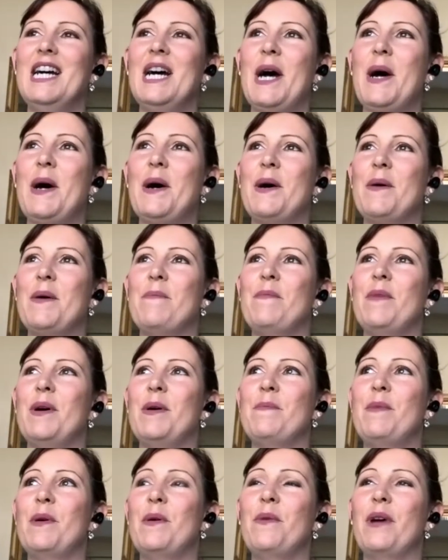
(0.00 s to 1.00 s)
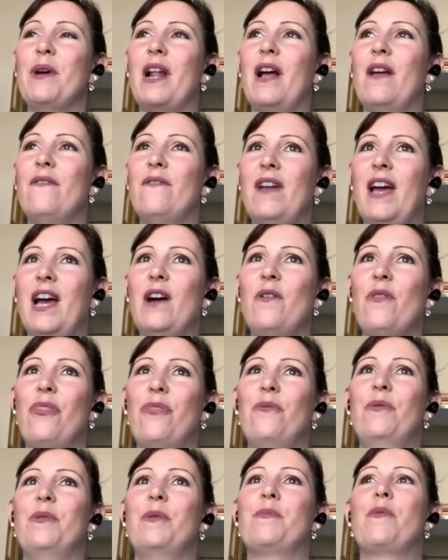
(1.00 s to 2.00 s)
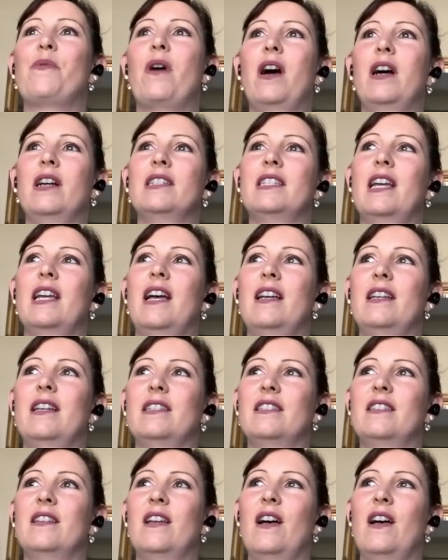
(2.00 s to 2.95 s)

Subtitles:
But what I found through the process